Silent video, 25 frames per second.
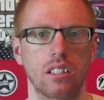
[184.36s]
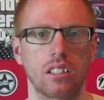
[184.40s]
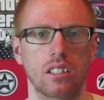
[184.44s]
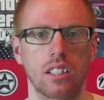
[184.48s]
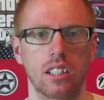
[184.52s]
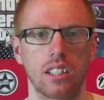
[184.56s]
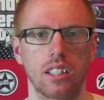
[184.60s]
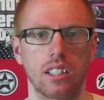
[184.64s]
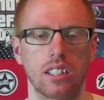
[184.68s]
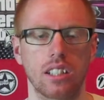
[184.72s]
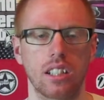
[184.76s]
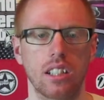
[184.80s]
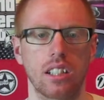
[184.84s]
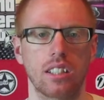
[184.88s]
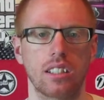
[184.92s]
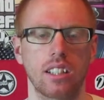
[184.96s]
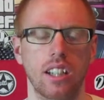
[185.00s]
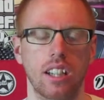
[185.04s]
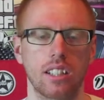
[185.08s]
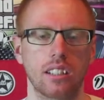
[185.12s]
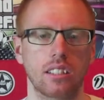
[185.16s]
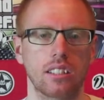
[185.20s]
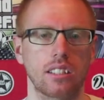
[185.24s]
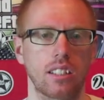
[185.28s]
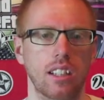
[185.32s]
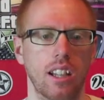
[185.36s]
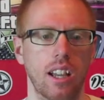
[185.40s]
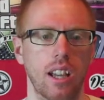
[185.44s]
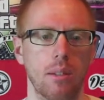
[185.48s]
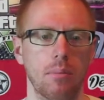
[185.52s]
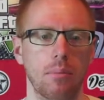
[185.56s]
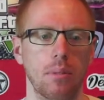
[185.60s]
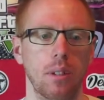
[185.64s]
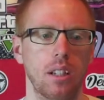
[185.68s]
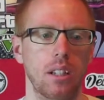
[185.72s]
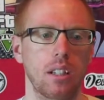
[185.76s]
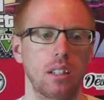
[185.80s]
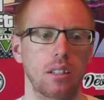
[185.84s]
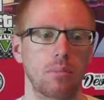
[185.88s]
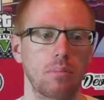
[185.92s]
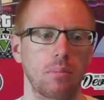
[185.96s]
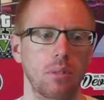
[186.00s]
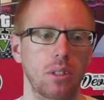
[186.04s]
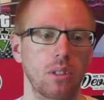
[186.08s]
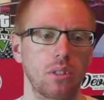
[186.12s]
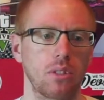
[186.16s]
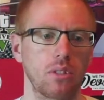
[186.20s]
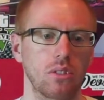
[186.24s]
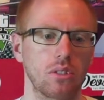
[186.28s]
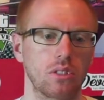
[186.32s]
Caesar attacks the neighbour is
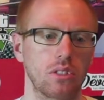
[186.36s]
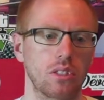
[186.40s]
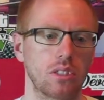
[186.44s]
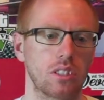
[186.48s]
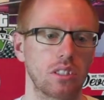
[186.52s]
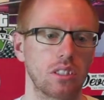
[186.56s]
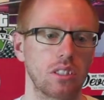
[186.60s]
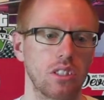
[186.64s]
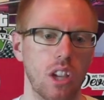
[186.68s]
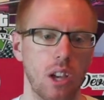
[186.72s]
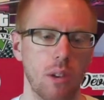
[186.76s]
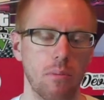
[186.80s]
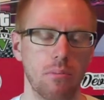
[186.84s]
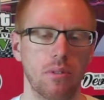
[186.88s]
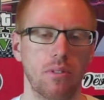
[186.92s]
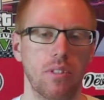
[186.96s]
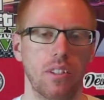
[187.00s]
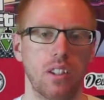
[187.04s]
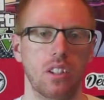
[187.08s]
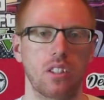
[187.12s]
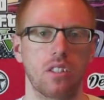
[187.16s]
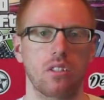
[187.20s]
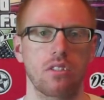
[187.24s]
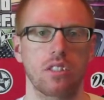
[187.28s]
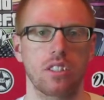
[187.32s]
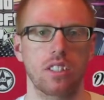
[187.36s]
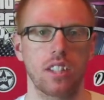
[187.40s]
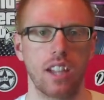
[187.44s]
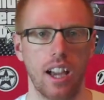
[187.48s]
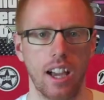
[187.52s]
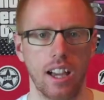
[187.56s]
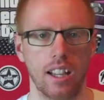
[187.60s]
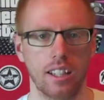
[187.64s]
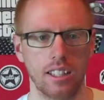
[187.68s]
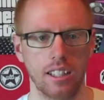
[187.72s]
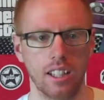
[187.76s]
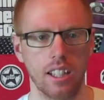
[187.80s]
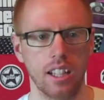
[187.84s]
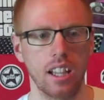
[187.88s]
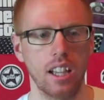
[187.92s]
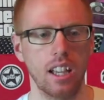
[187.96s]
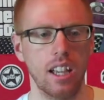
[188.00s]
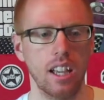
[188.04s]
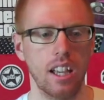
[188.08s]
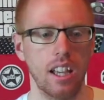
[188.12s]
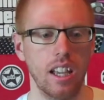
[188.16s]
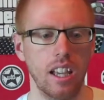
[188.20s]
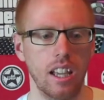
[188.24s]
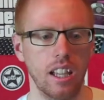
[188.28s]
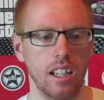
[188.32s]
because James Franco's dad
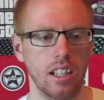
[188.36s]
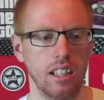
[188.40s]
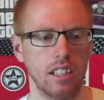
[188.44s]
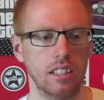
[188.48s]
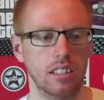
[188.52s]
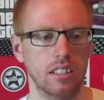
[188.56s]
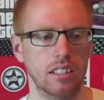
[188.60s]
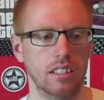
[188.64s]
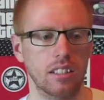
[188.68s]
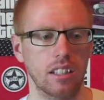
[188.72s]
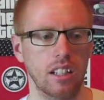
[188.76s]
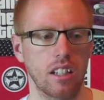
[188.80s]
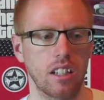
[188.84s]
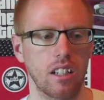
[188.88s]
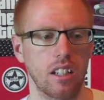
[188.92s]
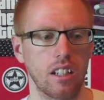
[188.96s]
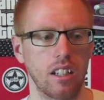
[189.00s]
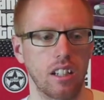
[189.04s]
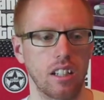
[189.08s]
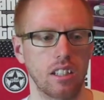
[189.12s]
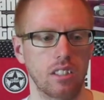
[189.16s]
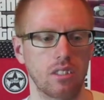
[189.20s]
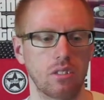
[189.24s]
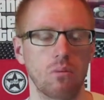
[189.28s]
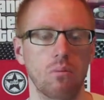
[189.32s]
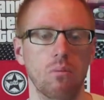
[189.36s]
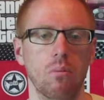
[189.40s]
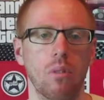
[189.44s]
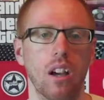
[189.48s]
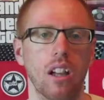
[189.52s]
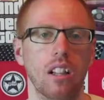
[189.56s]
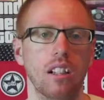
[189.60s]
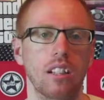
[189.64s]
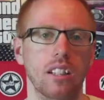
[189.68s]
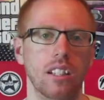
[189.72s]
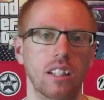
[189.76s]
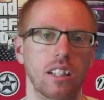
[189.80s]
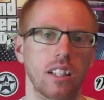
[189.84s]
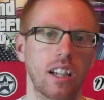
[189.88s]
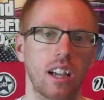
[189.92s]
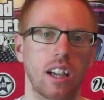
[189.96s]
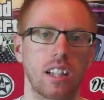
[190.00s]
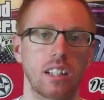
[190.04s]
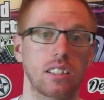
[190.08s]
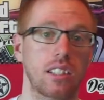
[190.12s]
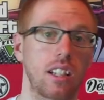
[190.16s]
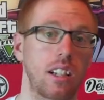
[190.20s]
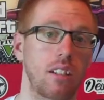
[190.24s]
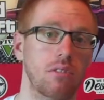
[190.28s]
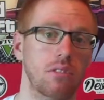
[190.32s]
is unwell. He
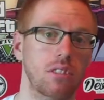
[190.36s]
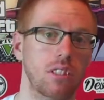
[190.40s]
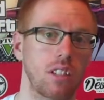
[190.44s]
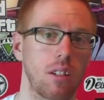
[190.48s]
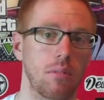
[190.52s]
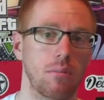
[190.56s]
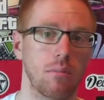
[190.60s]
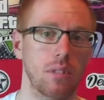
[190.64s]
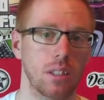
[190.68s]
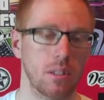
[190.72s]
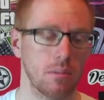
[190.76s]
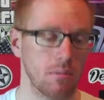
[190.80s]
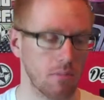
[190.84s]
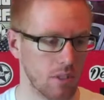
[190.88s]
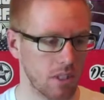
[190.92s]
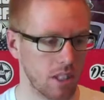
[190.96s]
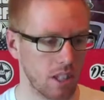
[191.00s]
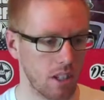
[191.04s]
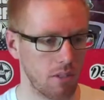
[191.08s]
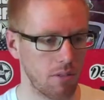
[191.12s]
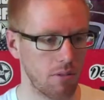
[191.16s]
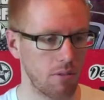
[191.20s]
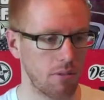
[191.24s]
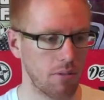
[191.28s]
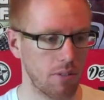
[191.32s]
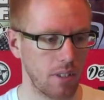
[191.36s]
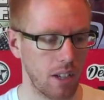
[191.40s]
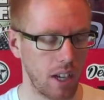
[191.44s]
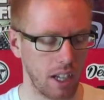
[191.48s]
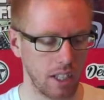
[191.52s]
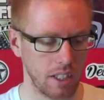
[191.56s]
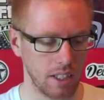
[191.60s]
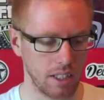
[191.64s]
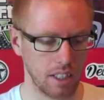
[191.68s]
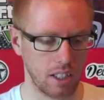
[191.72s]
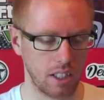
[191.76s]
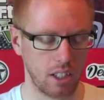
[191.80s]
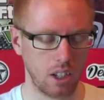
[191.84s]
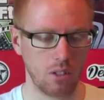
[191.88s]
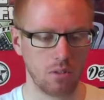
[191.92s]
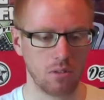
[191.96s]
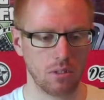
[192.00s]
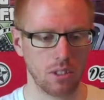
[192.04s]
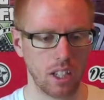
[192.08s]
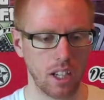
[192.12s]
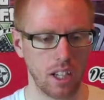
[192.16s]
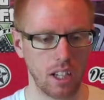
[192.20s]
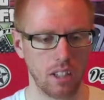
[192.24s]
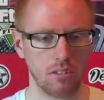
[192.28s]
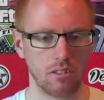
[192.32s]
has Alzheimer's himself, and he
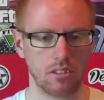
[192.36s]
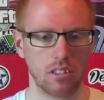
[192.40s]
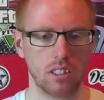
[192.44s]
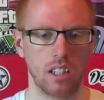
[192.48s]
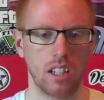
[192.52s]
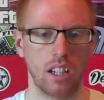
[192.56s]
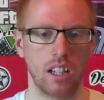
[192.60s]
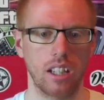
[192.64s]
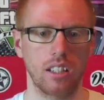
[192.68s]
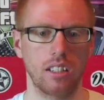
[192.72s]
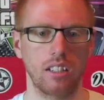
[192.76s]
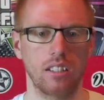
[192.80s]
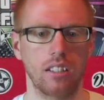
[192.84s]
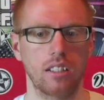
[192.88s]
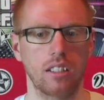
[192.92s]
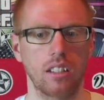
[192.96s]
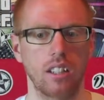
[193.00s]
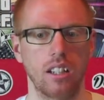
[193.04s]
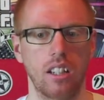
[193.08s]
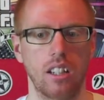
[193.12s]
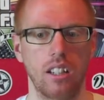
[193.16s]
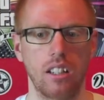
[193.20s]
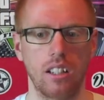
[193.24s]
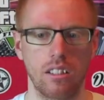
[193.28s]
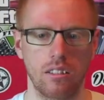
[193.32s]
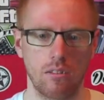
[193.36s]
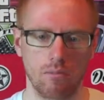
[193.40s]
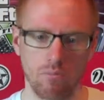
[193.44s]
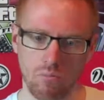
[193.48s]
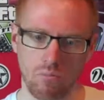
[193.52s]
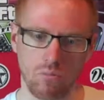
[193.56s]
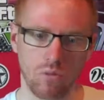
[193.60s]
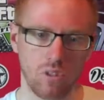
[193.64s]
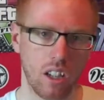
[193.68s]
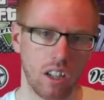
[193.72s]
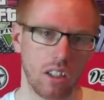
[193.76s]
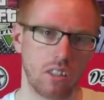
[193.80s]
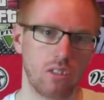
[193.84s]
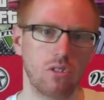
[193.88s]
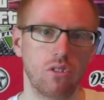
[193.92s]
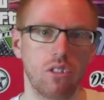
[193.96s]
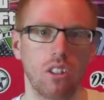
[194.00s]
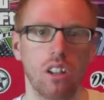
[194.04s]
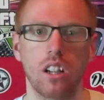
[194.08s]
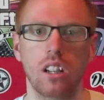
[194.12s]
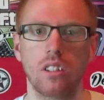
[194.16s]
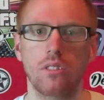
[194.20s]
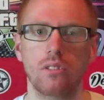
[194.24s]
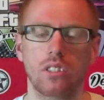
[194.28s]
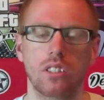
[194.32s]
goes out and test
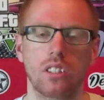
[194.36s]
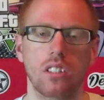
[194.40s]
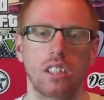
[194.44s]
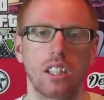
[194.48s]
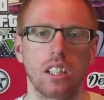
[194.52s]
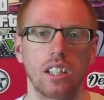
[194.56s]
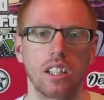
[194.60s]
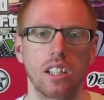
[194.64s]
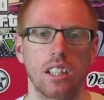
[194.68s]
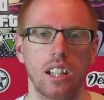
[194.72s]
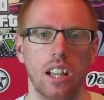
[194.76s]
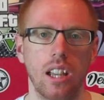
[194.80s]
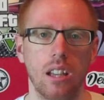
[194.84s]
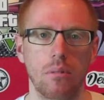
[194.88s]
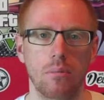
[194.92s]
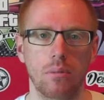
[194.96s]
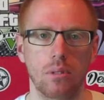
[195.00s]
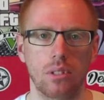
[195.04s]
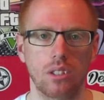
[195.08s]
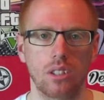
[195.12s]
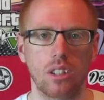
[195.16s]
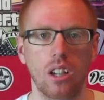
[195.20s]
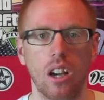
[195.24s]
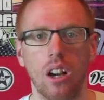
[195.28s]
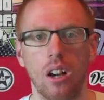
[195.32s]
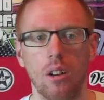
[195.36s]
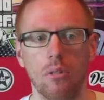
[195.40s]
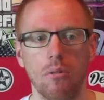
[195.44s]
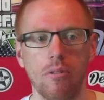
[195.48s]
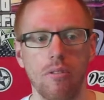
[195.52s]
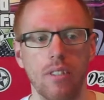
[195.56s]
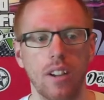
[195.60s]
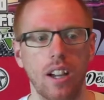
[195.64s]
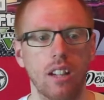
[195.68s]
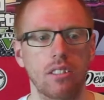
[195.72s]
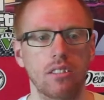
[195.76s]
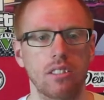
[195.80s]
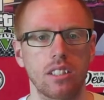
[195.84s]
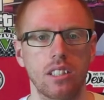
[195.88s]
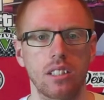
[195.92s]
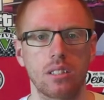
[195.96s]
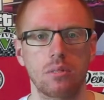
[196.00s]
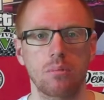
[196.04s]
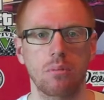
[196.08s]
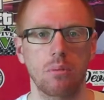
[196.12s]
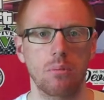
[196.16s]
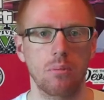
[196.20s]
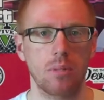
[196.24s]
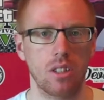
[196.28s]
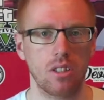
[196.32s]
drives the neighbour's car without his
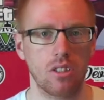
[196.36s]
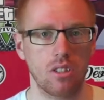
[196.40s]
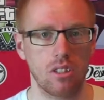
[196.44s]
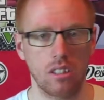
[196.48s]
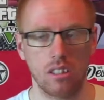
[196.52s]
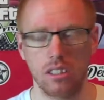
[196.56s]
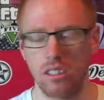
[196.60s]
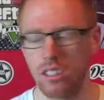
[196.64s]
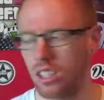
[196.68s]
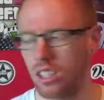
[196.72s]
permission.